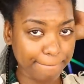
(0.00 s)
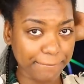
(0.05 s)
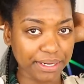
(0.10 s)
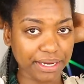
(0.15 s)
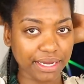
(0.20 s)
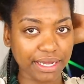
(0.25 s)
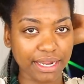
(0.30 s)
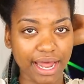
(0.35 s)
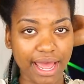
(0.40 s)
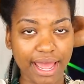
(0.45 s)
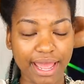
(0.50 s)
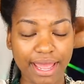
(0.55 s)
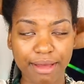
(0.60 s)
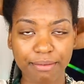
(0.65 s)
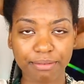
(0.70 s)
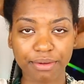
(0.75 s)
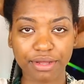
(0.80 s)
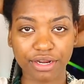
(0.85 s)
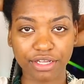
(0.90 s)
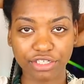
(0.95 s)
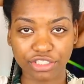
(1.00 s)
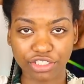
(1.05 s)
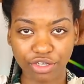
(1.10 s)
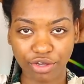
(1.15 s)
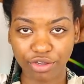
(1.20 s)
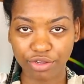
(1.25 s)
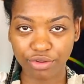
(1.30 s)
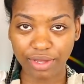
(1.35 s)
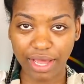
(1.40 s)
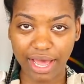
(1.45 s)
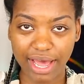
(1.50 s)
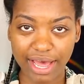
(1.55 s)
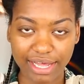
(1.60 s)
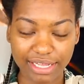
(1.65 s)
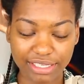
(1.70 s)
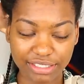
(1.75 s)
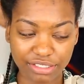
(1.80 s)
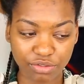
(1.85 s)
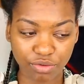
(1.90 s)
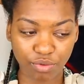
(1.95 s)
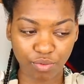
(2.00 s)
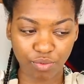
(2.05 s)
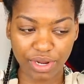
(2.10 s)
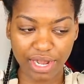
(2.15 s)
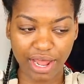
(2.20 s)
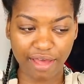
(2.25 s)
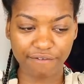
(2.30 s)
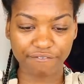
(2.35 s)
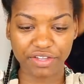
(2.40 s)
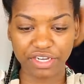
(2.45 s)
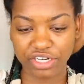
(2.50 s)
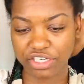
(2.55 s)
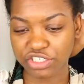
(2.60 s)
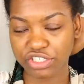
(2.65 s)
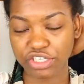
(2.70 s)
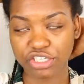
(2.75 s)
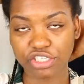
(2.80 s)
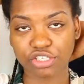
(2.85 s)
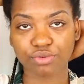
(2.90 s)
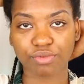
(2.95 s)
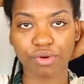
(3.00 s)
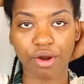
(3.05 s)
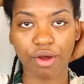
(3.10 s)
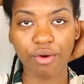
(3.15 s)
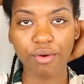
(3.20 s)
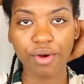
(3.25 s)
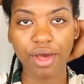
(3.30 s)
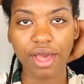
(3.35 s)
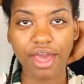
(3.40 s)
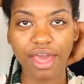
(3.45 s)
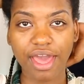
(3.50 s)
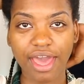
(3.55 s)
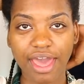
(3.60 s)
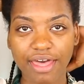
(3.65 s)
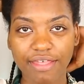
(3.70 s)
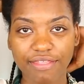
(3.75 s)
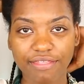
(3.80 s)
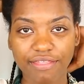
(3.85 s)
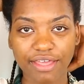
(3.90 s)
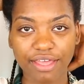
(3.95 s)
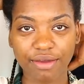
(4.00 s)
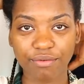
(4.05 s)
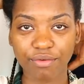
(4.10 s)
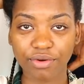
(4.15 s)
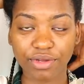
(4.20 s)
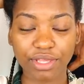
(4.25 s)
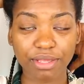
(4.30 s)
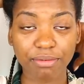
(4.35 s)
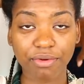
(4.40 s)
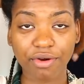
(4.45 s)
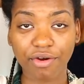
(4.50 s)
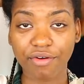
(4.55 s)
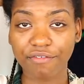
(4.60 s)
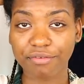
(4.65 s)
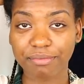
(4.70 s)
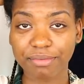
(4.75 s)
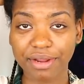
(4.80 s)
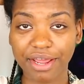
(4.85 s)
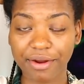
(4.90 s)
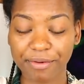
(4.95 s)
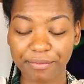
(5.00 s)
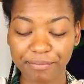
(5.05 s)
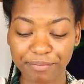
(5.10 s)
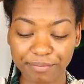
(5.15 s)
But I am going to show you guys when I finish this row, and then we'll keep going from there.